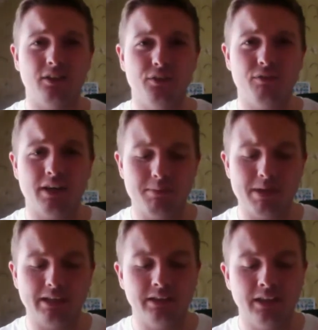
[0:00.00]
do
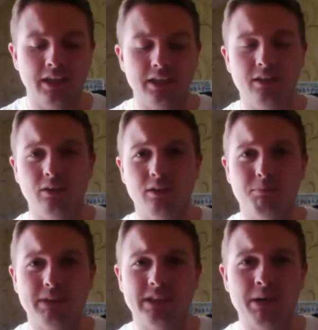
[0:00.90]
recommend, you'll
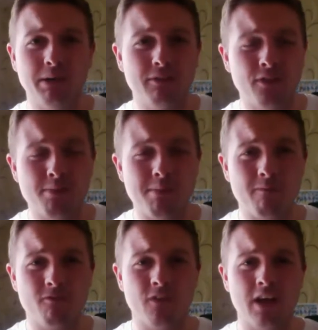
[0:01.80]
be showing for the
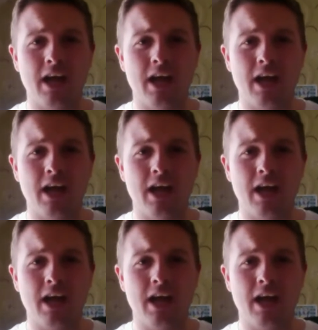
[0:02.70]
month.